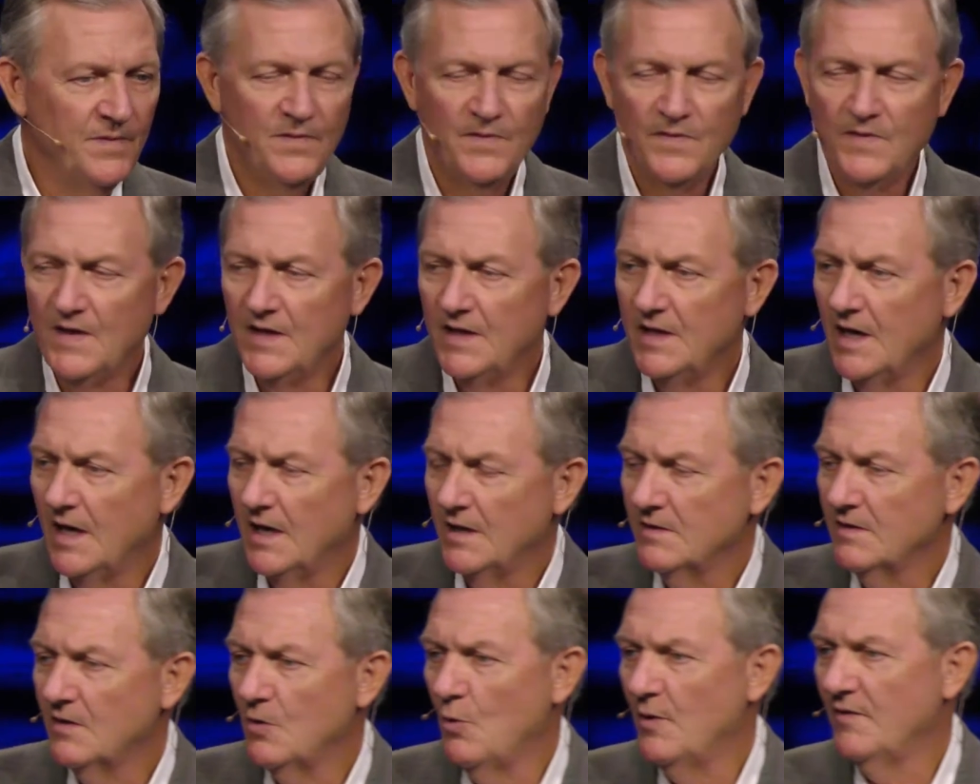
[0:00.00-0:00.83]

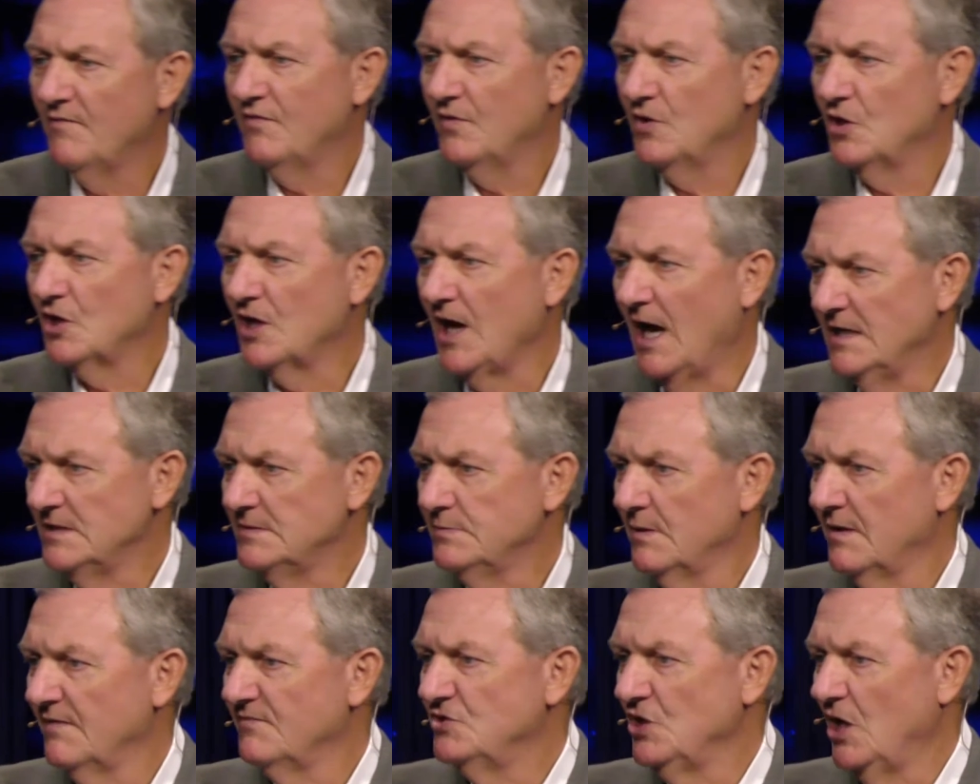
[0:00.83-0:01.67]
going from the
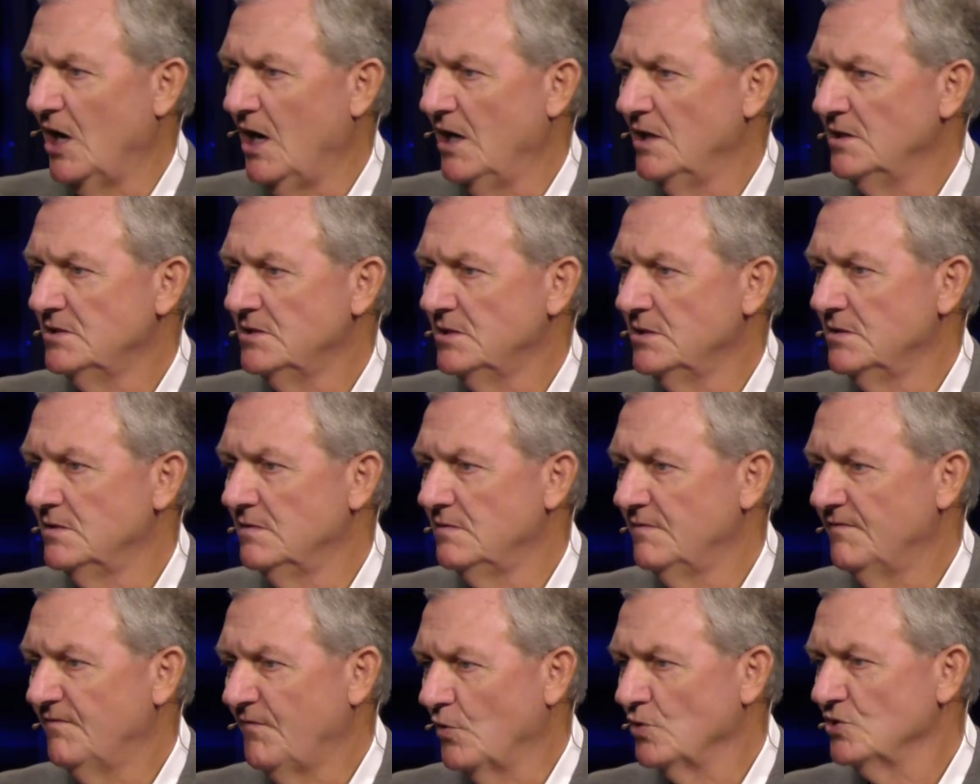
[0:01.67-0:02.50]
Gospel of John to
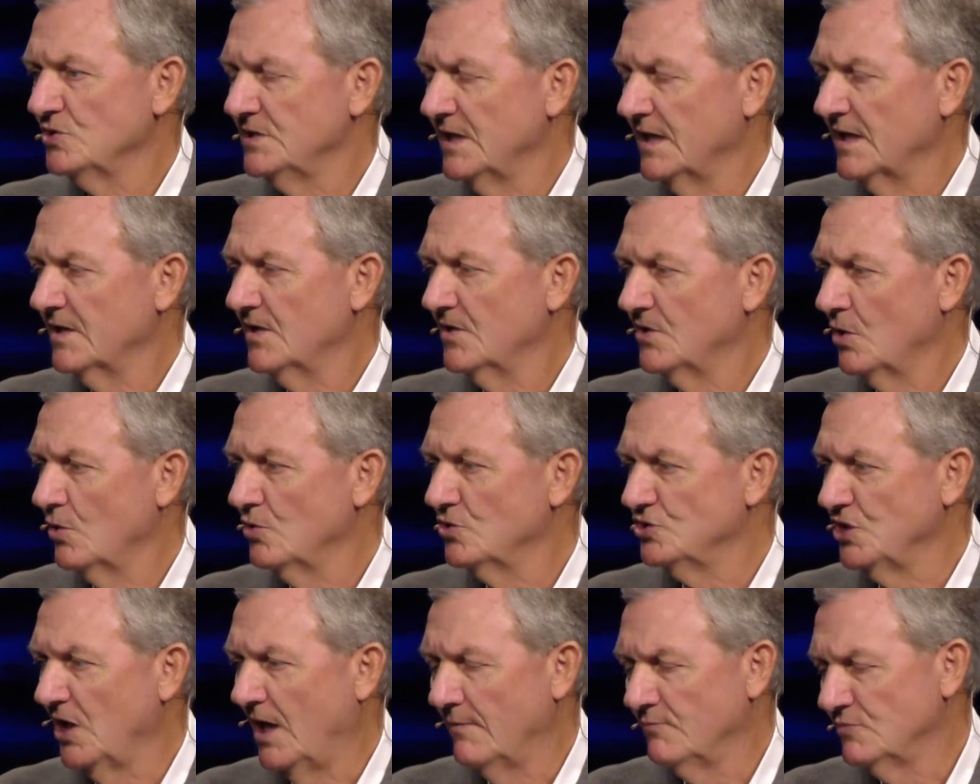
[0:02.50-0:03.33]
1st, 2nd, 3rd
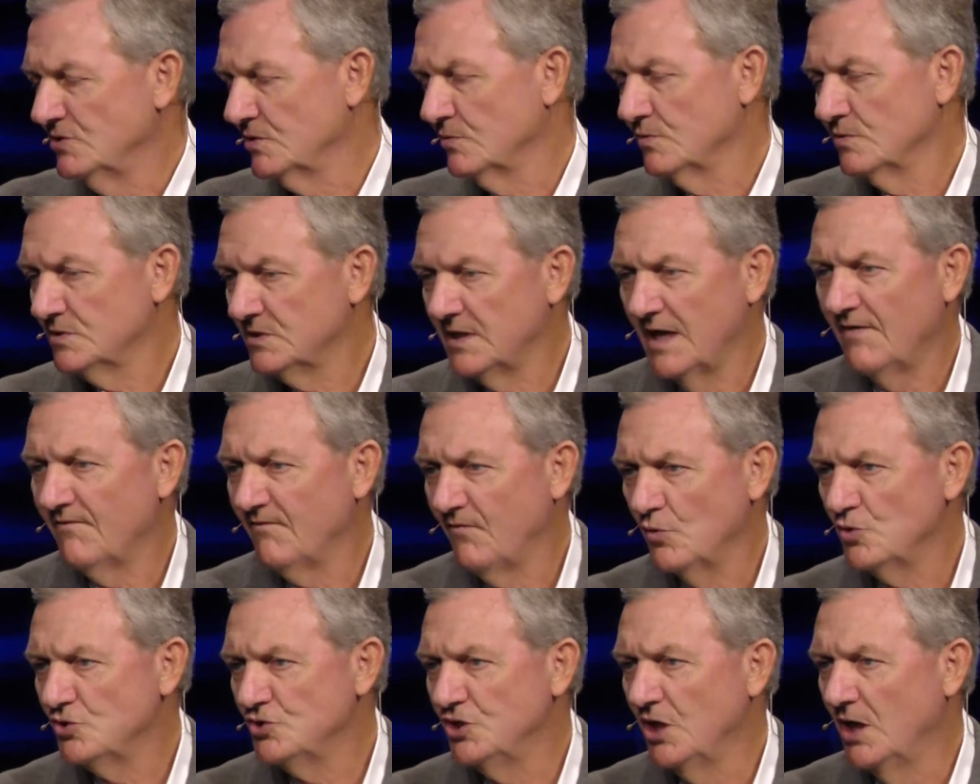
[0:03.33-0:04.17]
John. I'm just going to say in
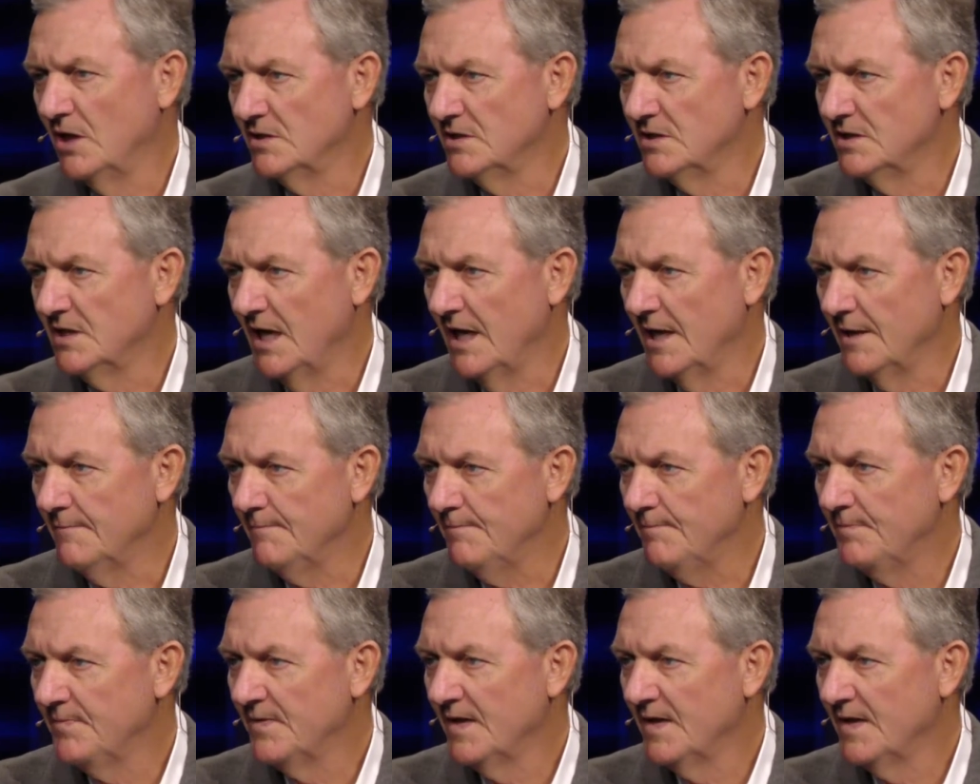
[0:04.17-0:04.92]
1st John today.